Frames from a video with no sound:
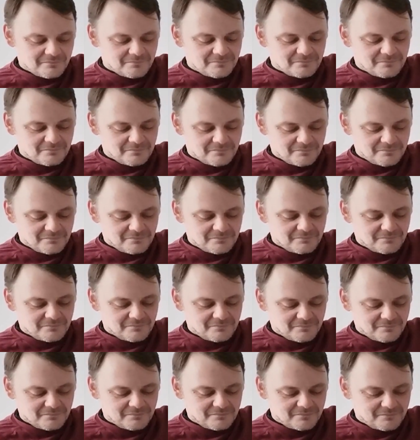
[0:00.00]

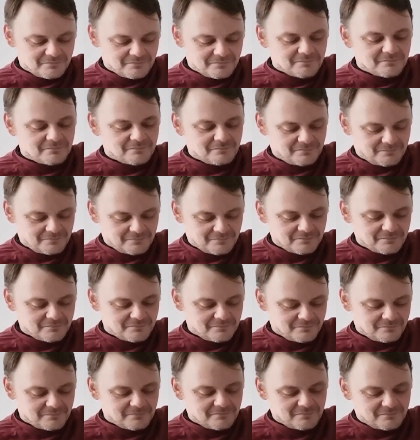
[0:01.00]

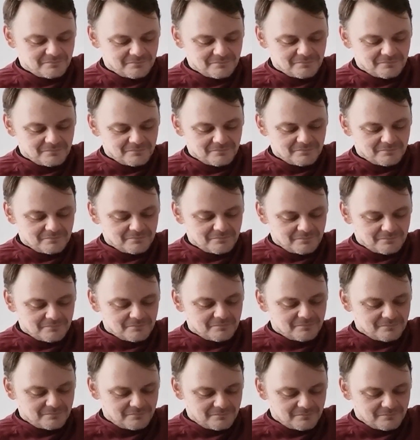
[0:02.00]

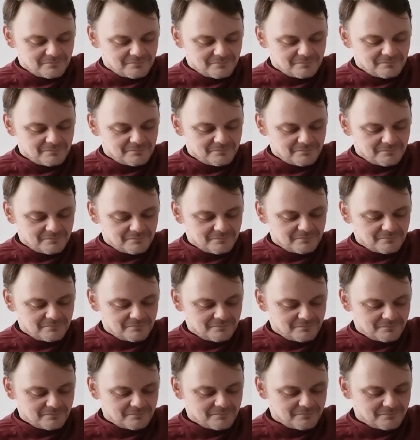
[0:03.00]

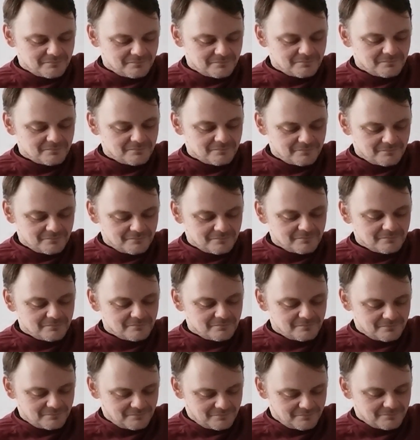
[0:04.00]

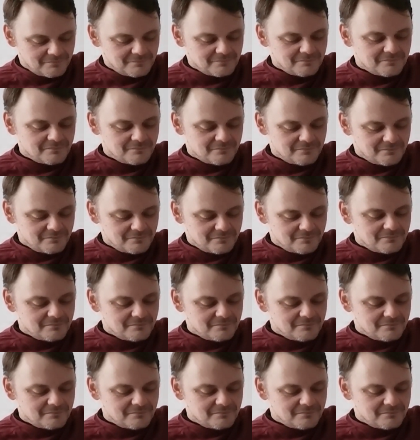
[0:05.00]
(silent)